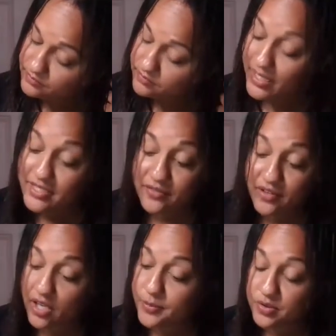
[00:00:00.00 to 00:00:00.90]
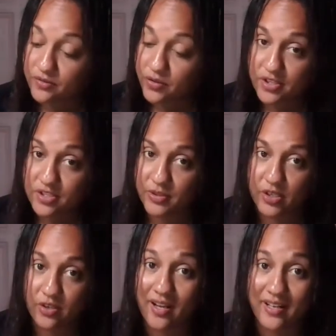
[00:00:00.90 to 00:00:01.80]
Page of Cups reversed, but
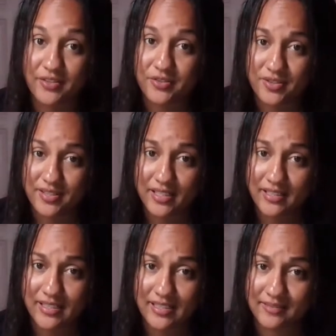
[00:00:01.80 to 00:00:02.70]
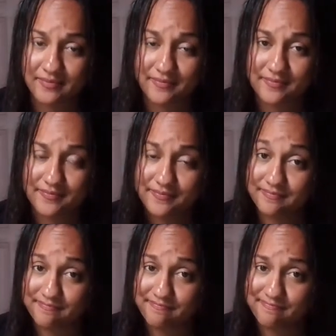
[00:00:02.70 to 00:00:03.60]
you're not interested in that?
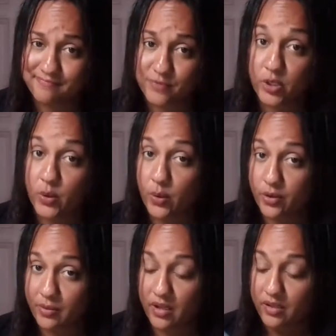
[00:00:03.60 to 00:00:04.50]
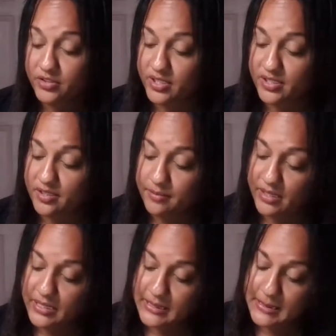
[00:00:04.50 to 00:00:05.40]
Are you owe an apology to
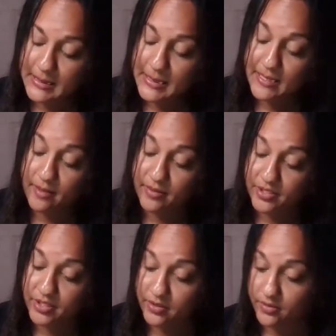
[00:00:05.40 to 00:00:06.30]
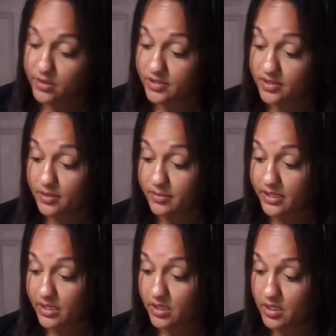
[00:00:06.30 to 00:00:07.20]
somebody? Yeah, but you do. Somebody.